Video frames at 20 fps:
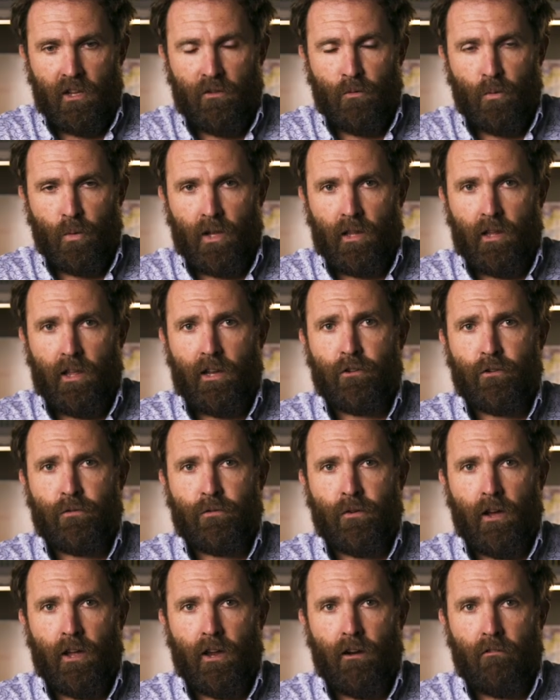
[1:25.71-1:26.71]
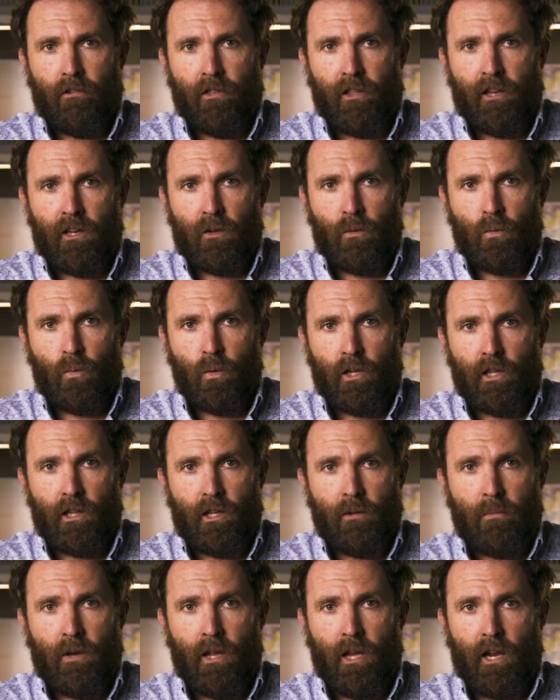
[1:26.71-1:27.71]
If we electrify everything, we
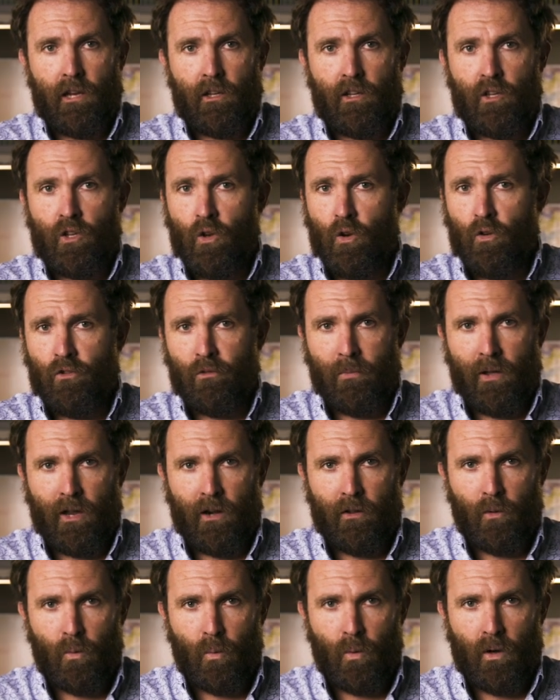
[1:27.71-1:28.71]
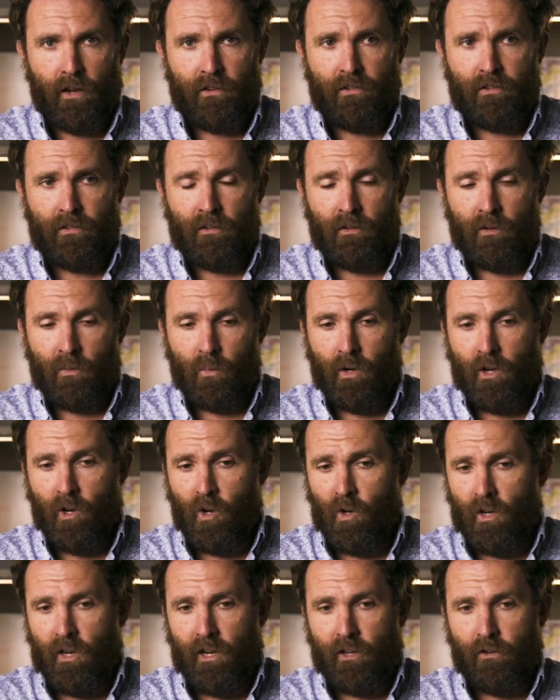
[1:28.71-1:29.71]
eliminate a huge amount of the waste, we
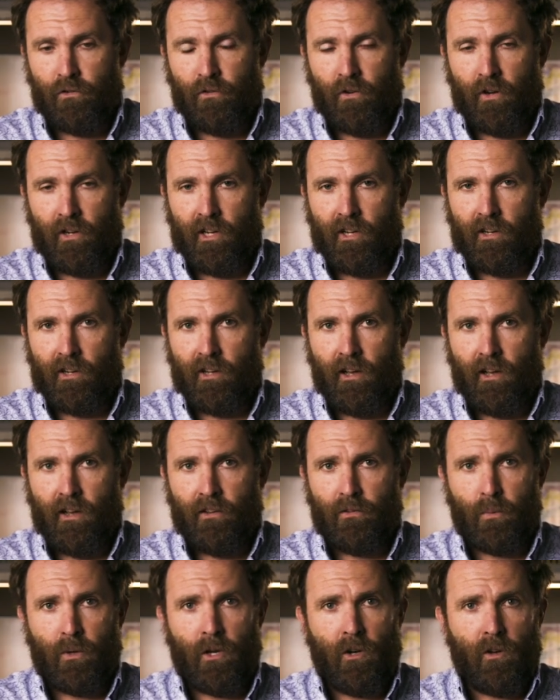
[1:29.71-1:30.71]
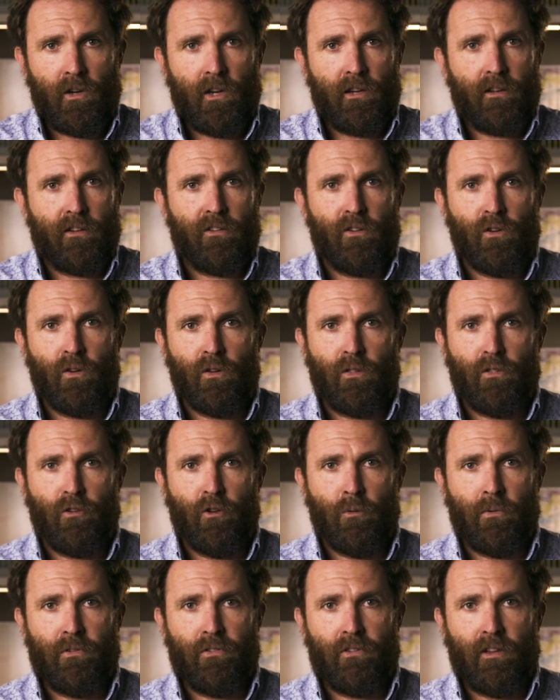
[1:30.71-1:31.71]
don't need to shrink our cars, we don't need to turn the
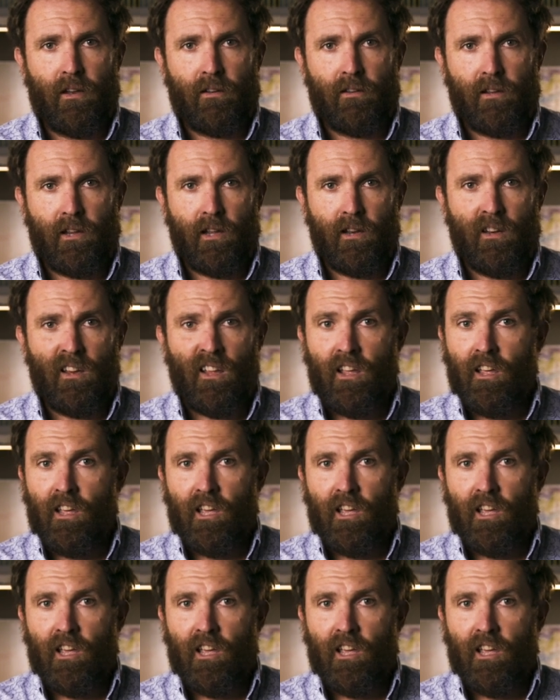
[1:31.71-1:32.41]
thermostat down,